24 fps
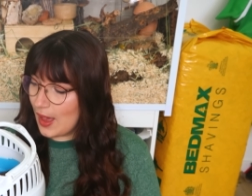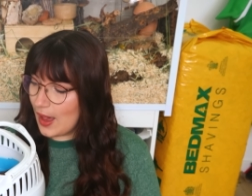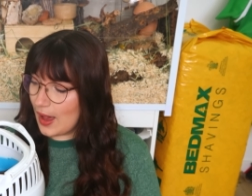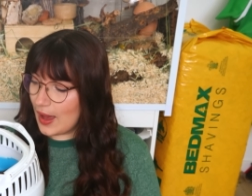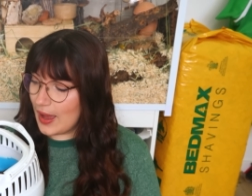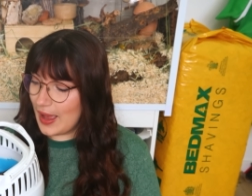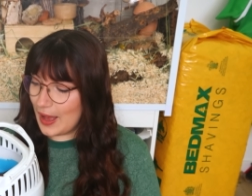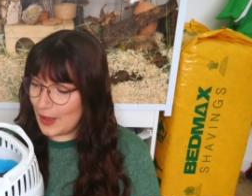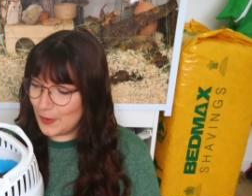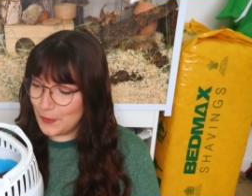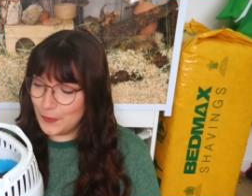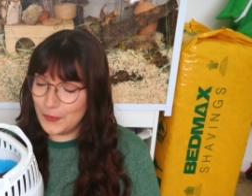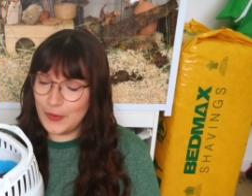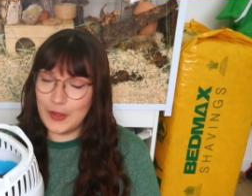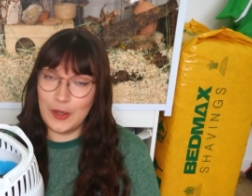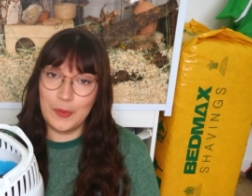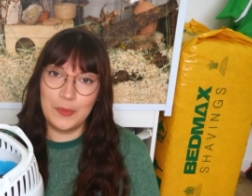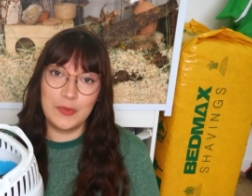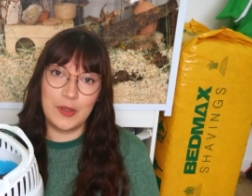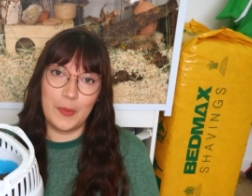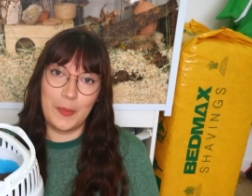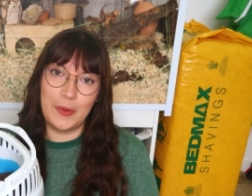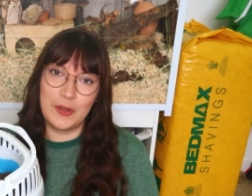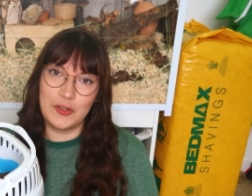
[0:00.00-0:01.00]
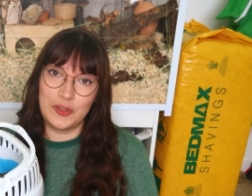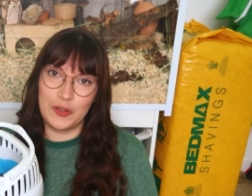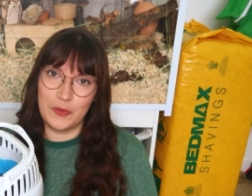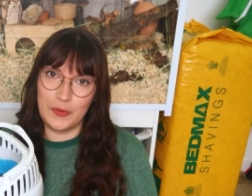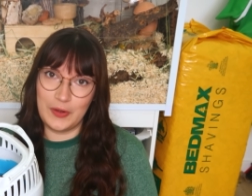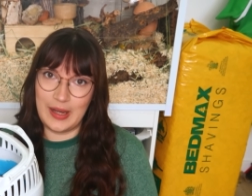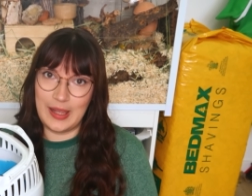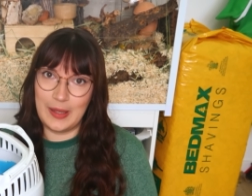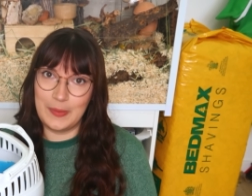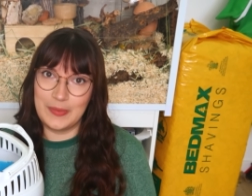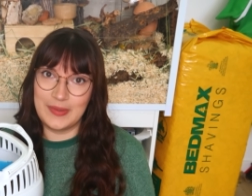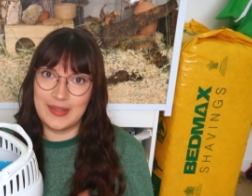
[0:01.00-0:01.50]
I have filmed a bunch of
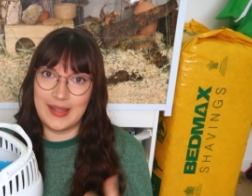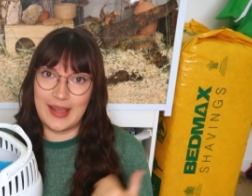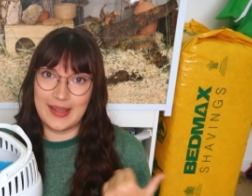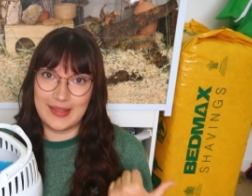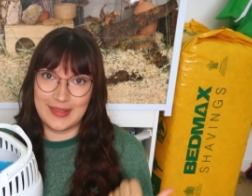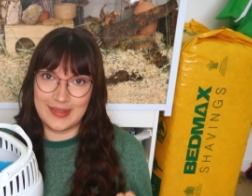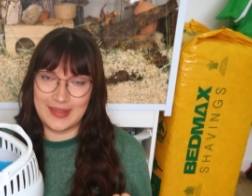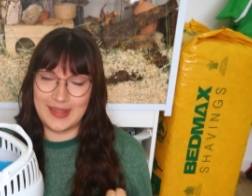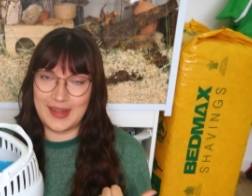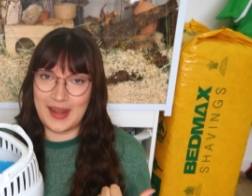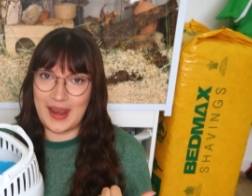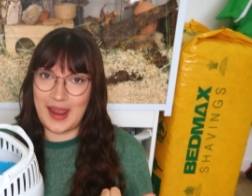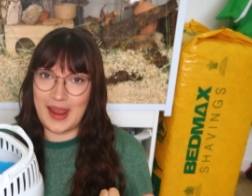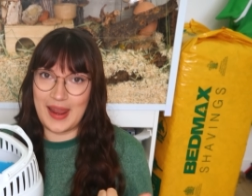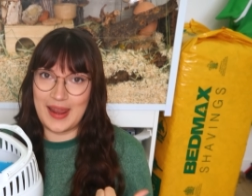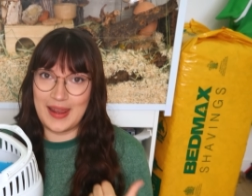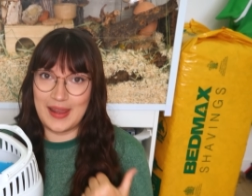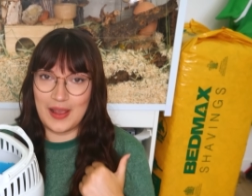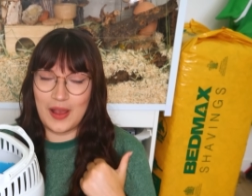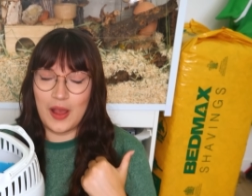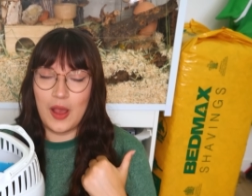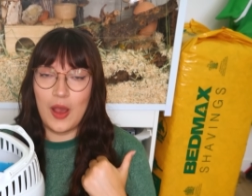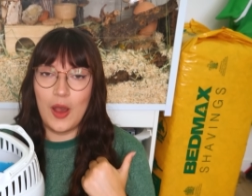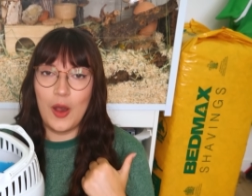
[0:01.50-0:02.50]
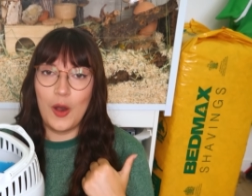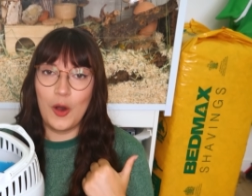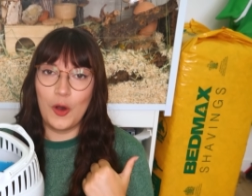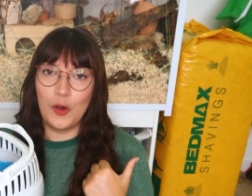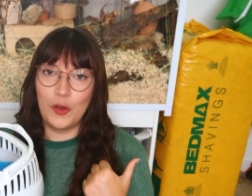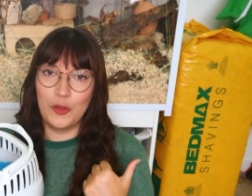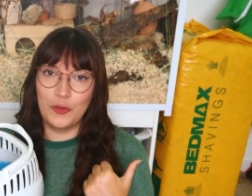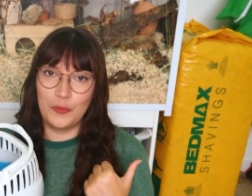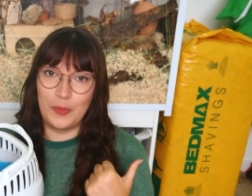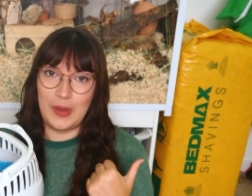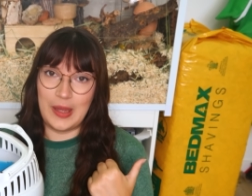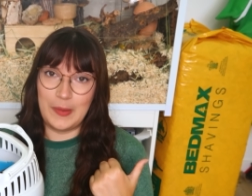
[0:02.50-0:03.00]
clips yesterday
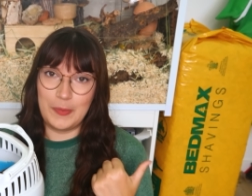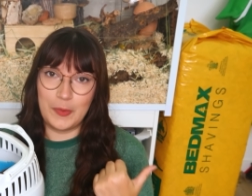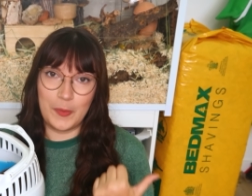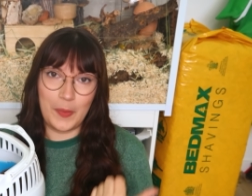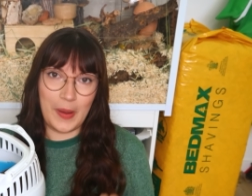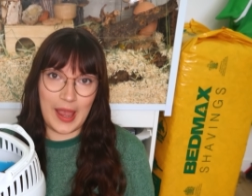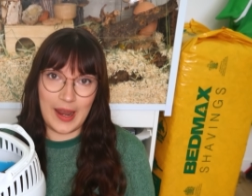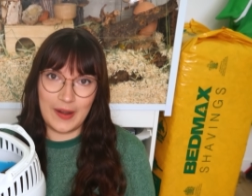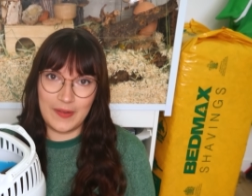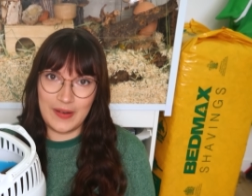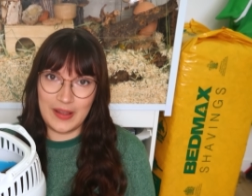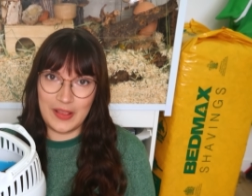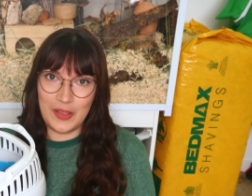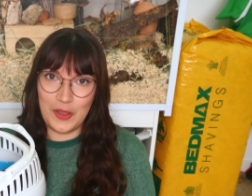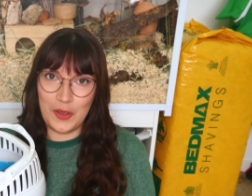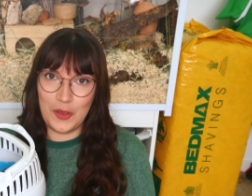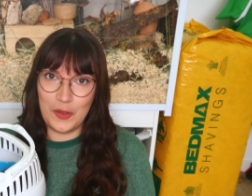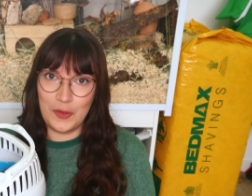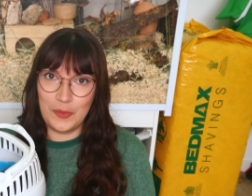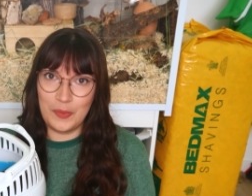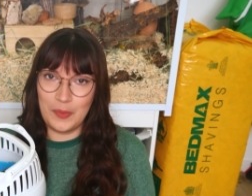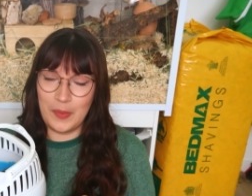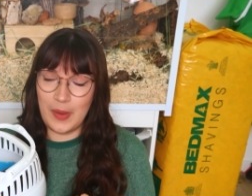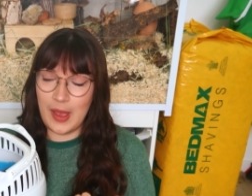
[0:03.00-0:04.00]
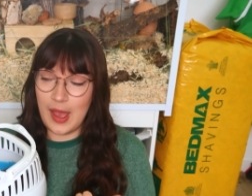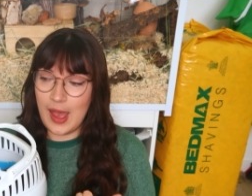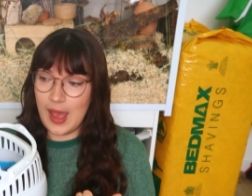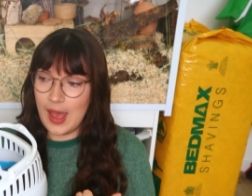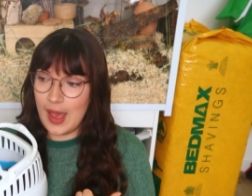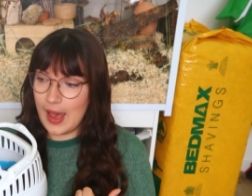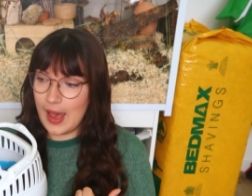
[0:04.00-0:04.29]
of me preparing them